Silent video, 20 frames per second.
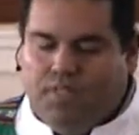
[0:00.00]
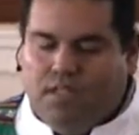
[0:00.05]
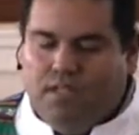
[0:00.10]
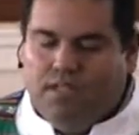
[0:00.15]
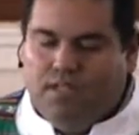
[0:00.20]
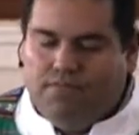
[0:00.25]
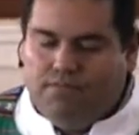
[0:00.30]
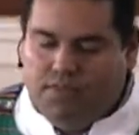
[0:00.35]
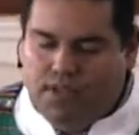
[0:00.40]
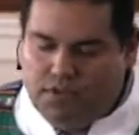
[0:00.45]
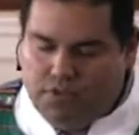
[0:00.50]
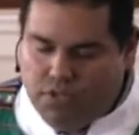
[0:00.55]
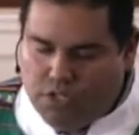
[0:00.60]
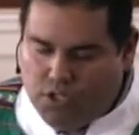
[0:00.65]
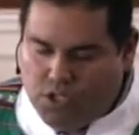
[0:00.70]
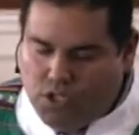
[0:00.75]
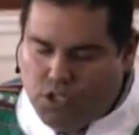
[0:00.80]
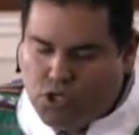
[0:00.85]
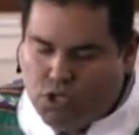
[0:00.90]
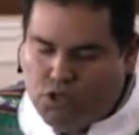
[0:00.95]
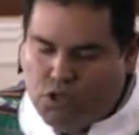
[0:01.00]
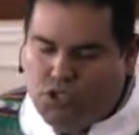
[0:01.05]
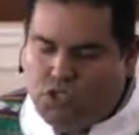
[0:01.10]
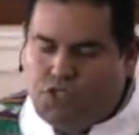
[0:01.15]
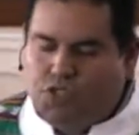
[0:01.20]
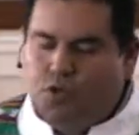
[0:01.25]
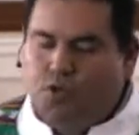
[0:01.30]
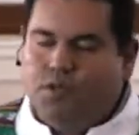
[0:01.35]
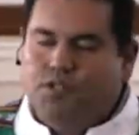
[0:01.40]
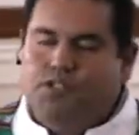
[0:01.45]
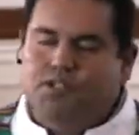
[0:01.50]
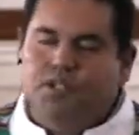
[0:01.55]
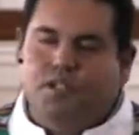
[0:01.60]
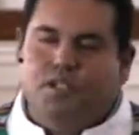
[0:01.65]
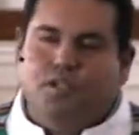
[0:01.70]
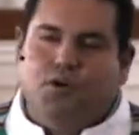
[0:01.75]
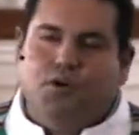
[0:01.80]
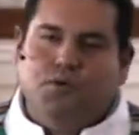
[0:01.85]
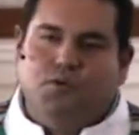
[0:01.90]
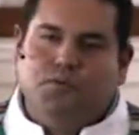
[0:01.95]
Fear that the church is going to
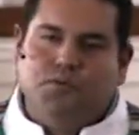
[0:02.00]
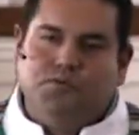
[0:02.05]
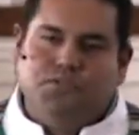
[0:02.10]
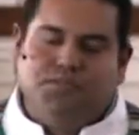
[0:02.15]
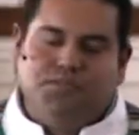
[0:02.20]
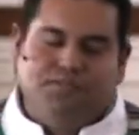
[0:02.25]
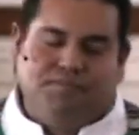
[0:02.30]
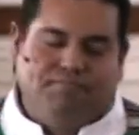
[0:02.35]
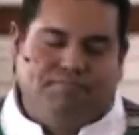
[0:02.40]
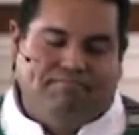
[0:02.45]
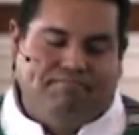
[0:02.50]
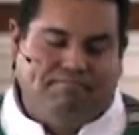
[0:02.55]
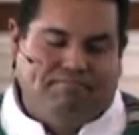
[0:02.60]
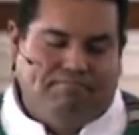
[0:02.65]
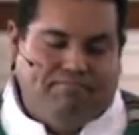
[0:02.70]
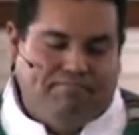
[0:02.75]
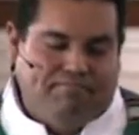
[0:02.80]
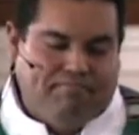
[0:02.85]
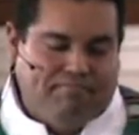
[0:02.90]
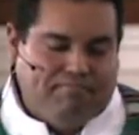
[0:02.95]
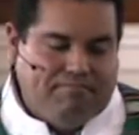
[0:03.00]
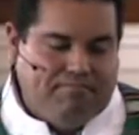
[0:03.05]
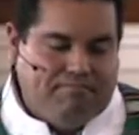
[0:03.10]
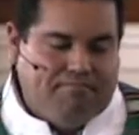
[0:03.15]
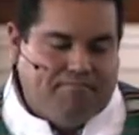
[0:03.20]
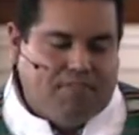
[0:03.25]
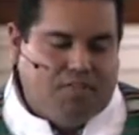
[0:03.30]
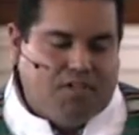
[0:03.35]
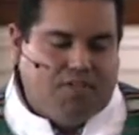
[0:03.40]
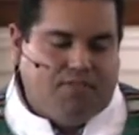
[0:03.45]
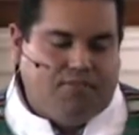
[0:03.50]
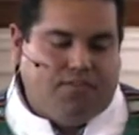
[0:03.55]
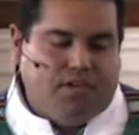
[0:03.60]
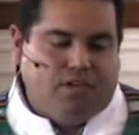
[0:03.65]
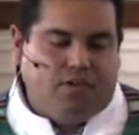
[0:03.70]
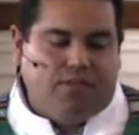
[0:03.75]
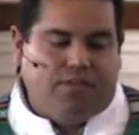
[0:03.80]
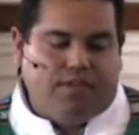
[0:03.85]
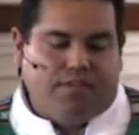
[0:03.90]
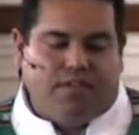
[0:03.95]
close.
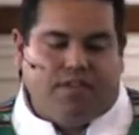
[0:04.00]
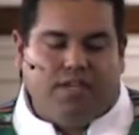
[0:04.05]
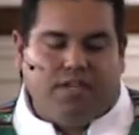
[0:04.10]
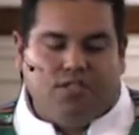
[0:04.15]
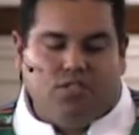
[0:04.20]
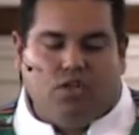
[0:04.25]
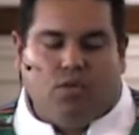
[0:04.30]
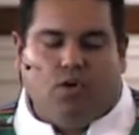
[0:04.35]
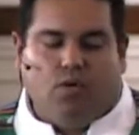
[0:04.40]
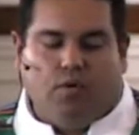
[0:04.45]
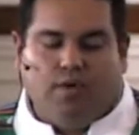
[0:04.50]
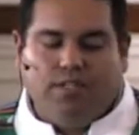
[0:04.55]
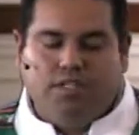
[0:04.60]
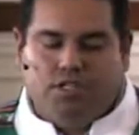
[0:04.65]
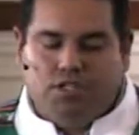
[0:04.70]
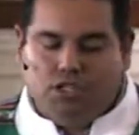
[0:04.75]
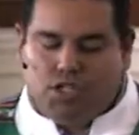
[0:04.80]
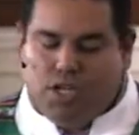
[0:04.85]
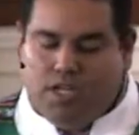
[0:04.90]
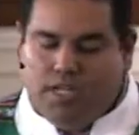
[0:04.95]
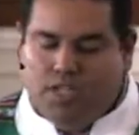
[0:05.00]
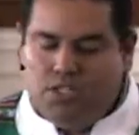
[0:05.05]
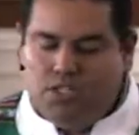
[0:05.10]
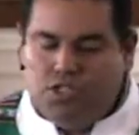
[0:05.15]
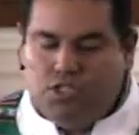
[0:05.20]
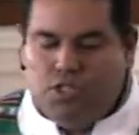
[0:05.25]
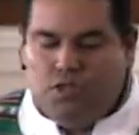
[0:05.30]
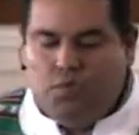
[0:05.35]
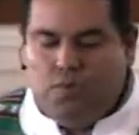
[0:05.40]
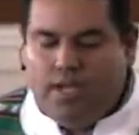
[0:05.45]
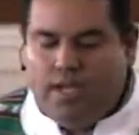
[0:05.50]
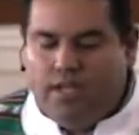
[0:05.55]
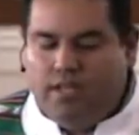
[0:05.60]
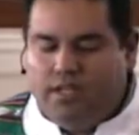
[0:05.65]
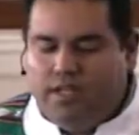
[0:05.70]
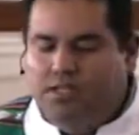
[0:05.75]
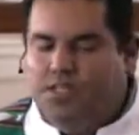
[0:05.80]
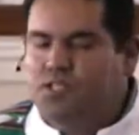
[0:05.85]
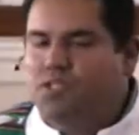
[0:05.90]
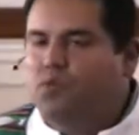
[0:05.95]
Fear that things are going to change in a way that
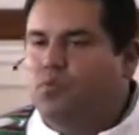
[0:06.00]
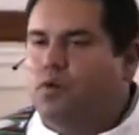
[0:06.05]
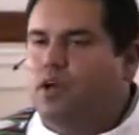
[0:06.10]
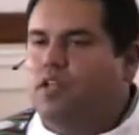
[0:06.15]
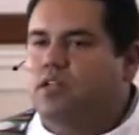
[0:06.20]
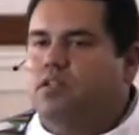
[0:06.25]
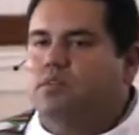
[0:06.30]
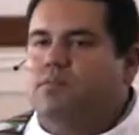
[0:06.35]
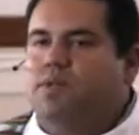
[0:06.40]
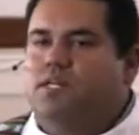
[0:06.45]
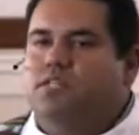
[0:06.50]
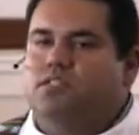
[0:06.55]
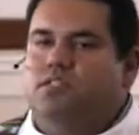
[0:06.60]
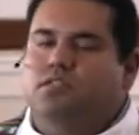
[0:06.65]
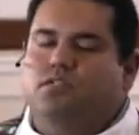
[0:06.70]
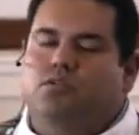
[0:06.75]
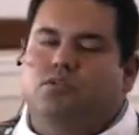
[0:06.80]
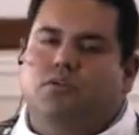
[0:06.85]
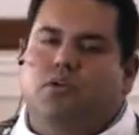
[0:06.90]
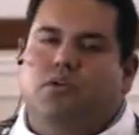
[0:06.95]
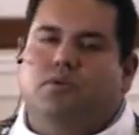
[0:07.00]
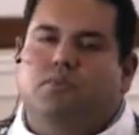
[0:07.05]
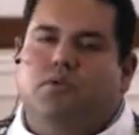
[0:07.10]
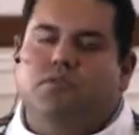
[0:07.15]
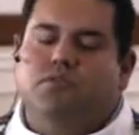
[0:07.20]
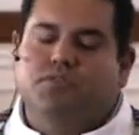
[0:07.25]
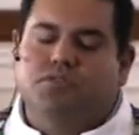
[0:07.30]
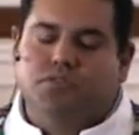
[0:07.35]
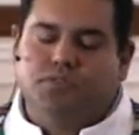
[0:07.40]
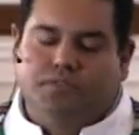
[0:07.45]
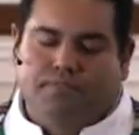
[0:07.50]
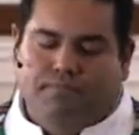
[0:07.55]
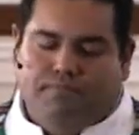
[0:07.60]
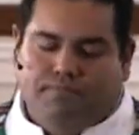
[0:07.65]
isn't welcoming to newcomers.